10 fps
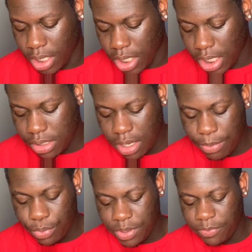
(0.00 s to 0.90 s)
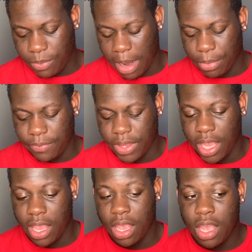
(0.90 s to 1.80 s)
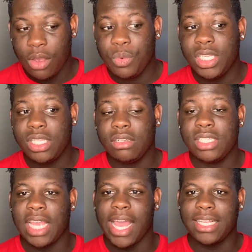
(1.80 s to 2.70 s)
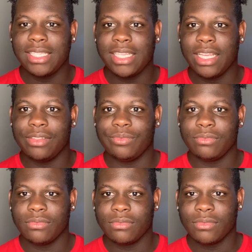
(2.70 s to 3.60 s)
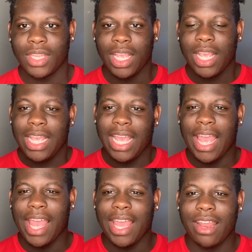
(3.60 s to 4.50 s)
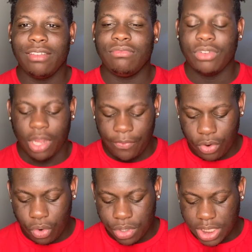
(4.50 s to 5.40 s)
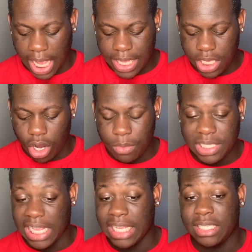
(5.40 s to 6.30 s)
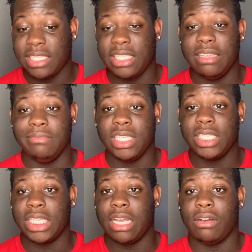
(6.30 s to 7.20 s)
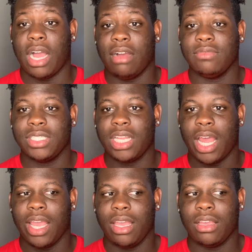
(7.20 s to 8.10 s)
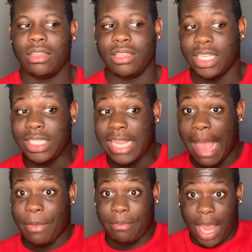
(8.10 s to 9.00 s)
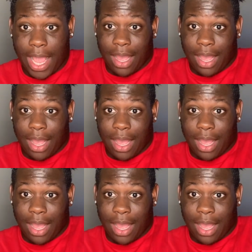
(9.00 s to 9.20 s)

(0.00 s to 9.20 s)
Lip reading: It's a couple weeks for my birthday. We still texting. And of course, like, he always asks to see me. So I was like, this time I'm like,